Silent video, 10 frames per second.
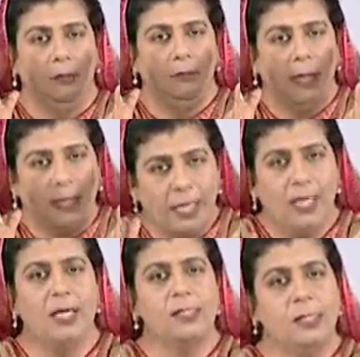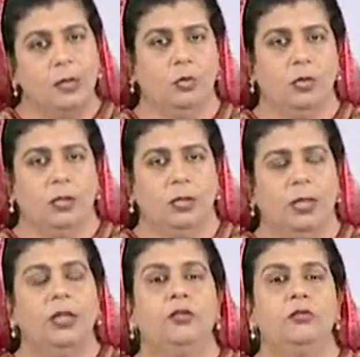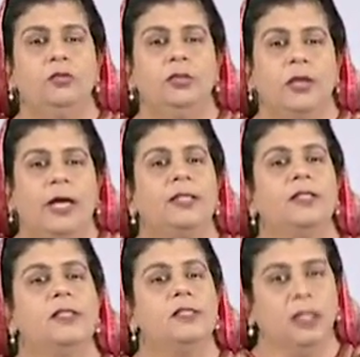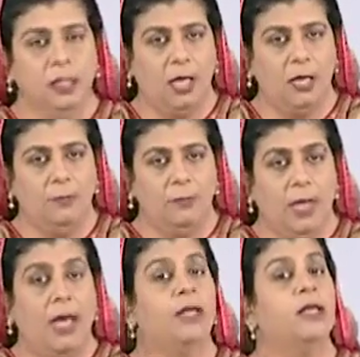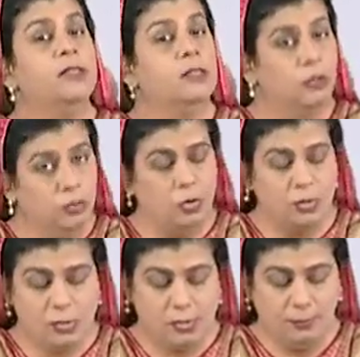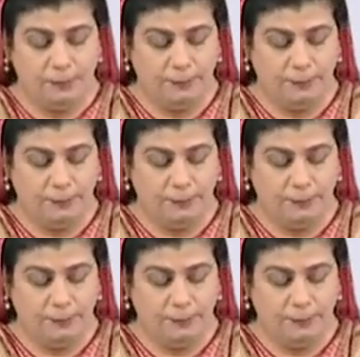making us look into the writer's era and his thoughts.